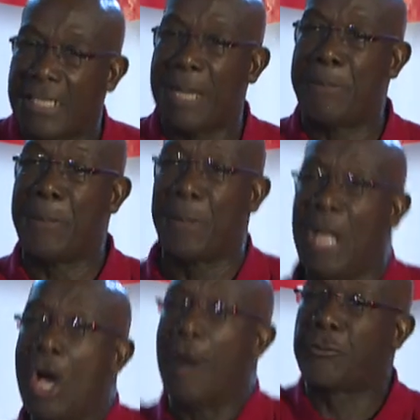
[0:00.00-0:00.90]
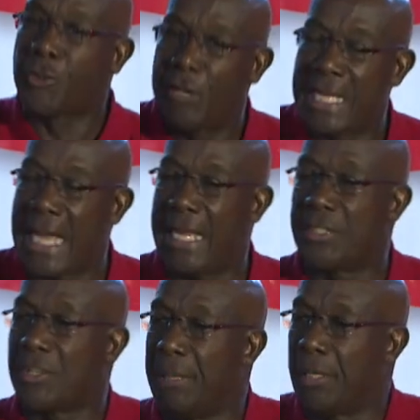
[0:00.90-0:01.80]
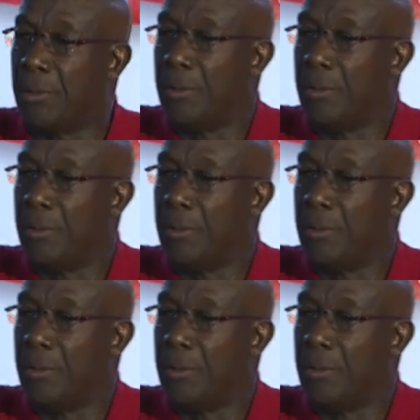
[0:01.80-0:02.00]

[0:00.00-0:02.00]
the people of Trinidad and Tobago.